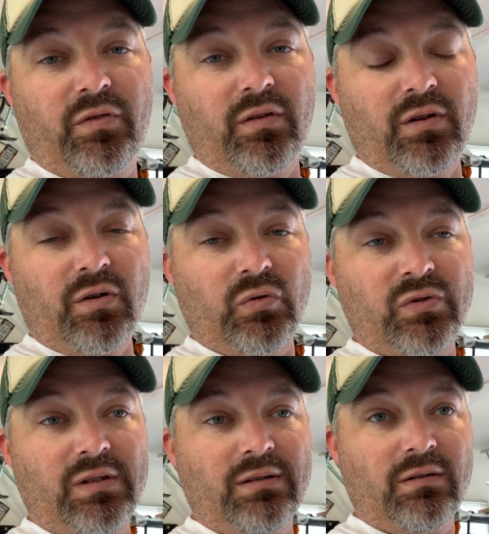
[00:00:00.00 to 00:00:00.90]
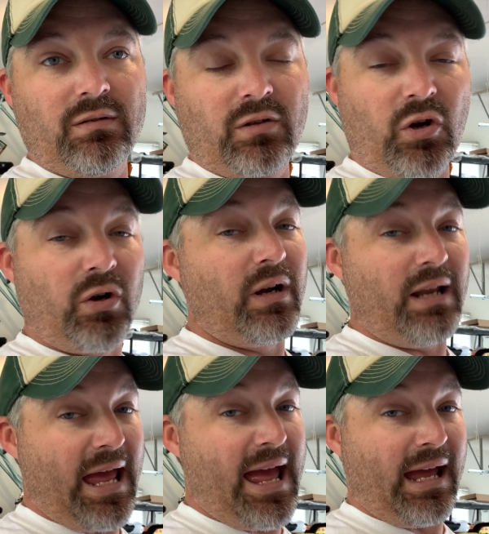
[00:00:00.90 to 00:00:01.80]
of those current
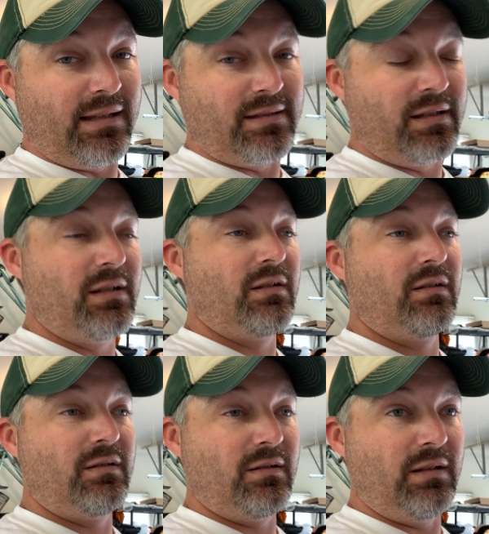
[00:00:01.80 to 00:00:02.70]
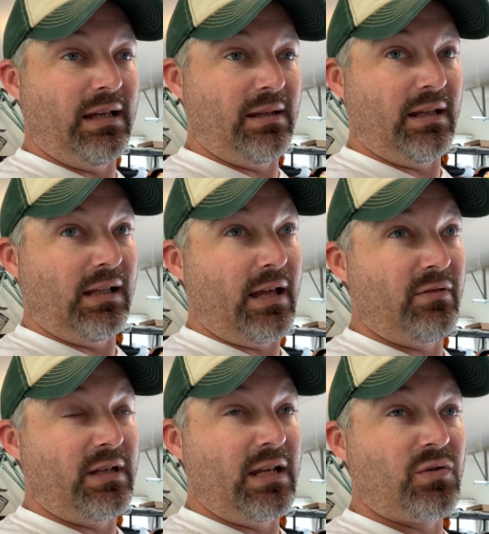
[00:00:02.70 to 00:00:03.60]
ads,
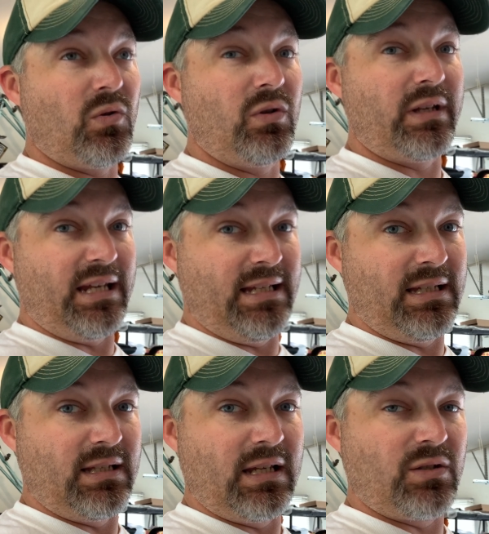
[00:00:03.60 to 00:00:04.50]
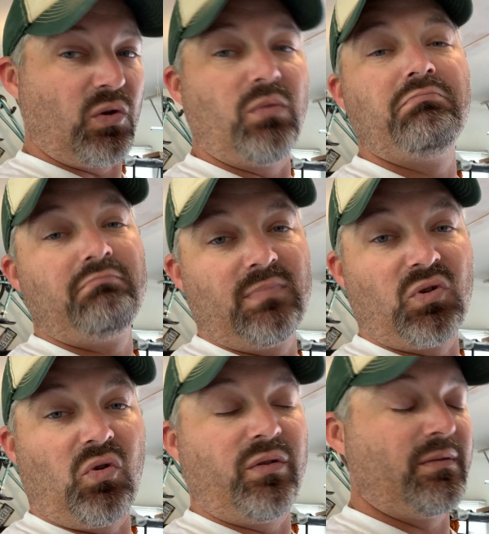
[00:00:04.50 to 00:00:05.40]
11 days old and 18 days old,
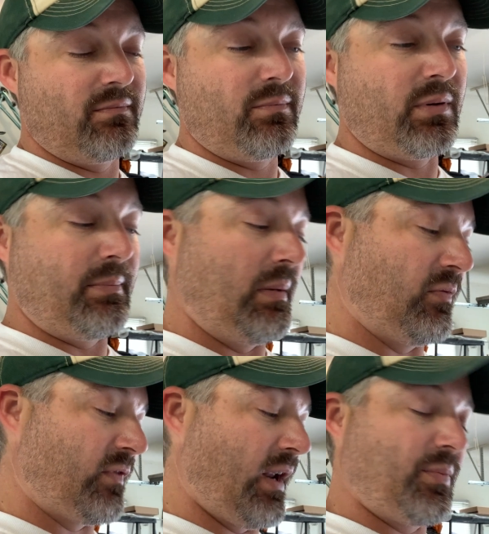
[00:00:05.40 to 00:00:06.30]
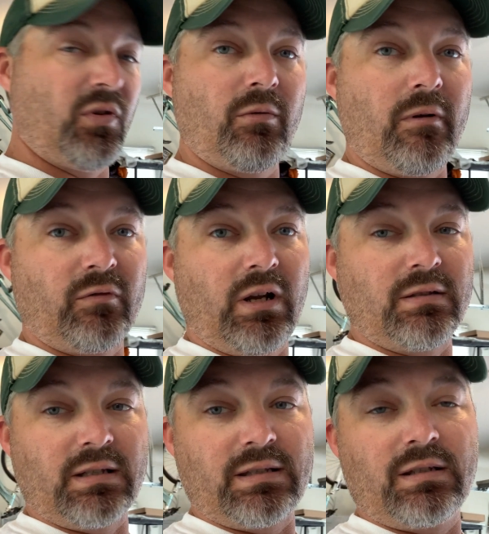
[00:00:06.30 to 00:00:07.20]
sold. People forgot to pull them off
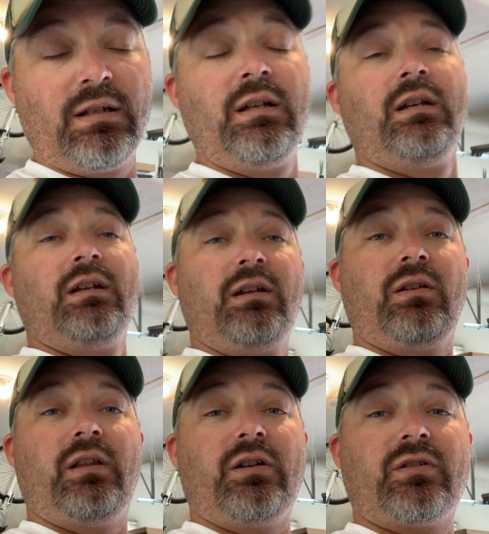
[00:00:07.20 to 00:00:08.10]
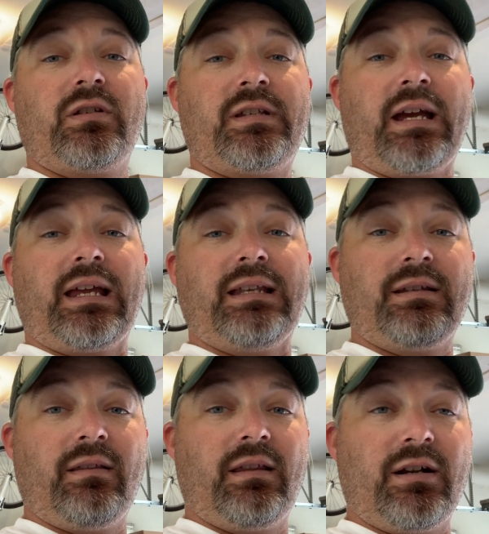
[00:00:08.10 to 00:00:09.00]
Craigslist. There's the second.
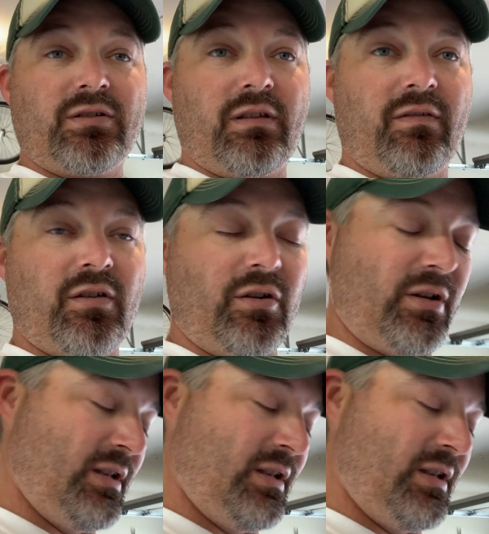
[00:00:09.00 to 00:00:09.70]
There's the third.